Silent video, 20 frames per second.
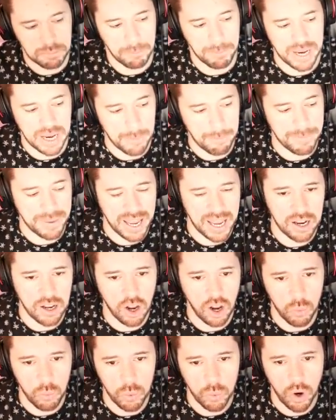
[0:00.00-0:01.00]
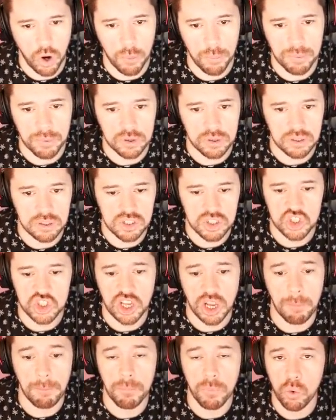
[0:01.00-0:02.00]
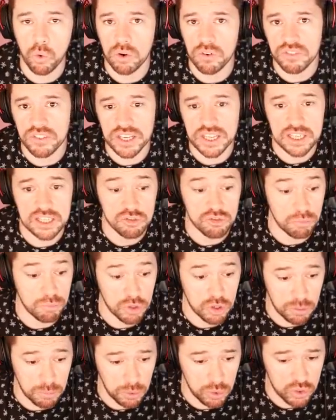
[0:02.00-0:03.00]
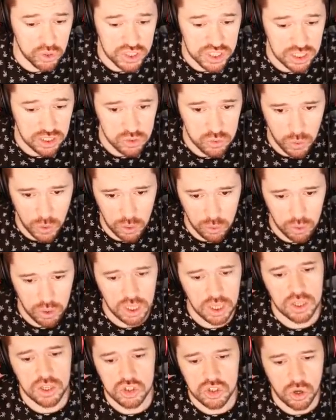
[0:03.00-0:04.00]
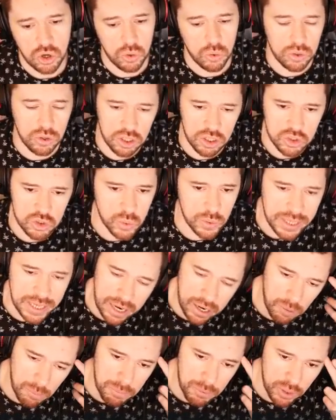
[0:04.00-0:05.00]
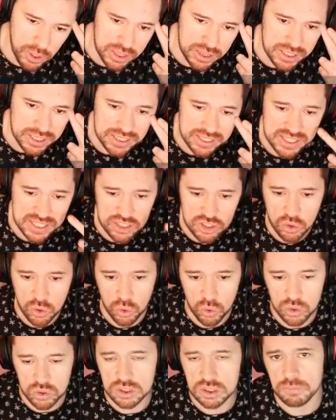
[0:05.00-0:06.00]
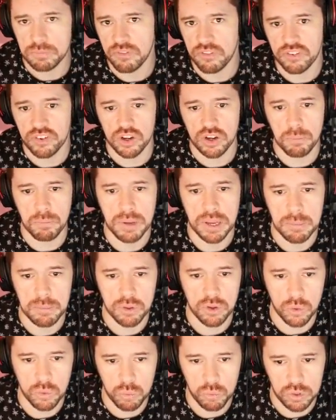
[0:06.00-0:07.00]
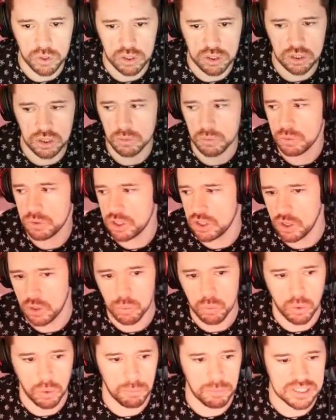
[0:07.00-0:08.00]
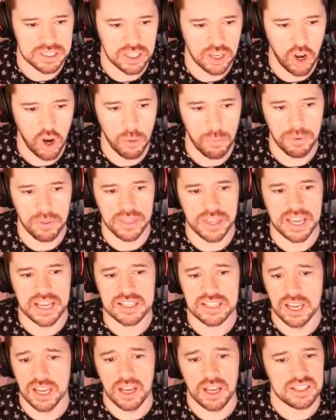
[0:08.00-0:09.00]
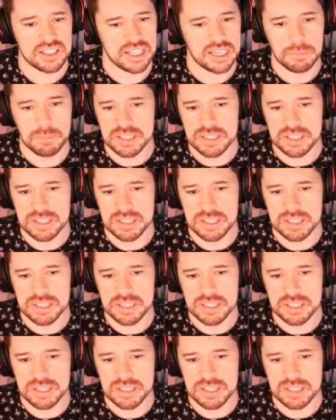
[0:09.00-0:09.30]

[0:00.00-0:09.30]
pick pack. I will open some more of these from the community as well. So I'll tweet out and put in the Discord for people that were, you know, want me to open theirs. Team of the